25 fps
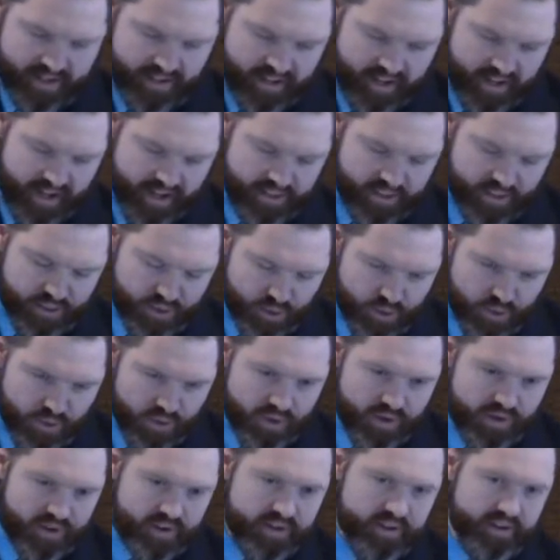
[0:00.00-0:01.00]
and
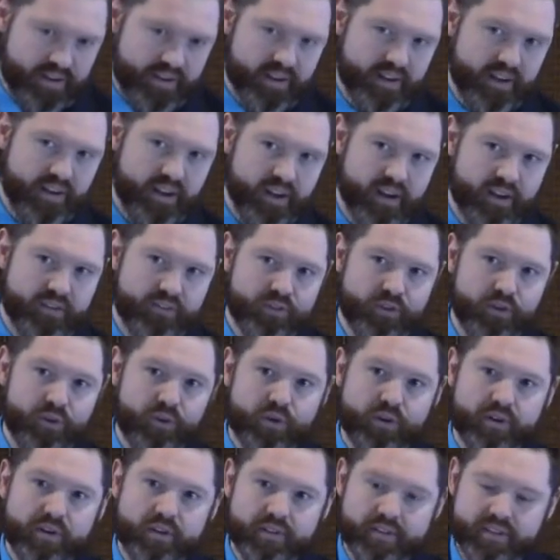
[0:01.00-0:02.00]
Lord of
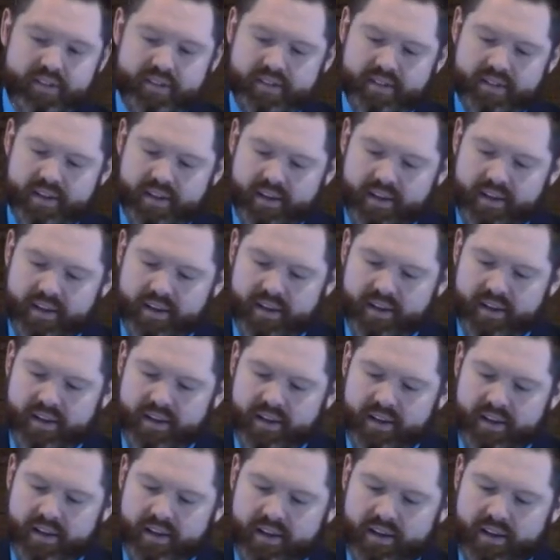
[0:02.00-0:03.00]
Lords.
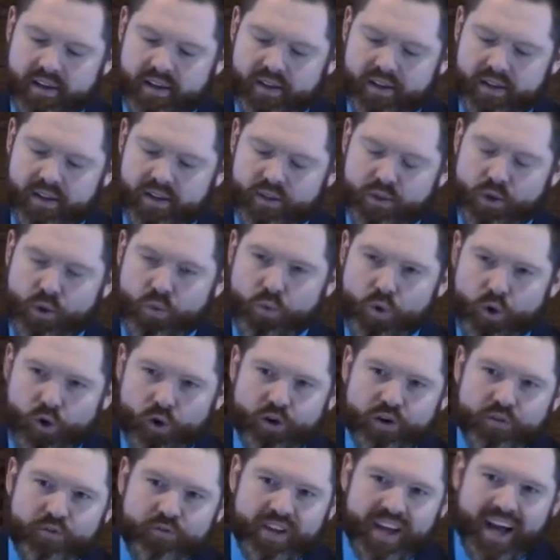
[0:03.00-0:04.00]
The
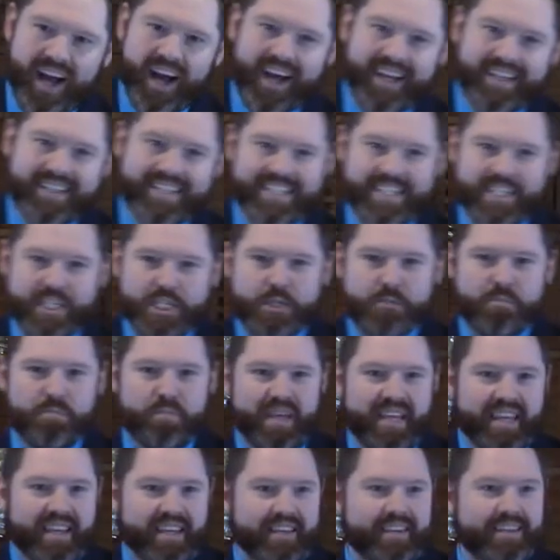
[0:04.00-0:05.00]
Word of God
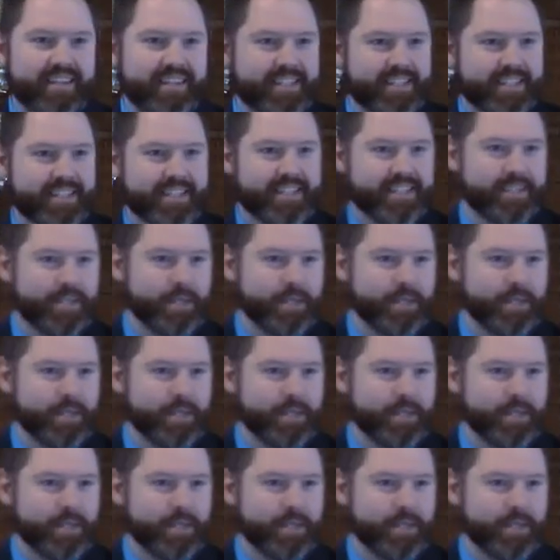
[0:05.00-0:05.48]
speaks.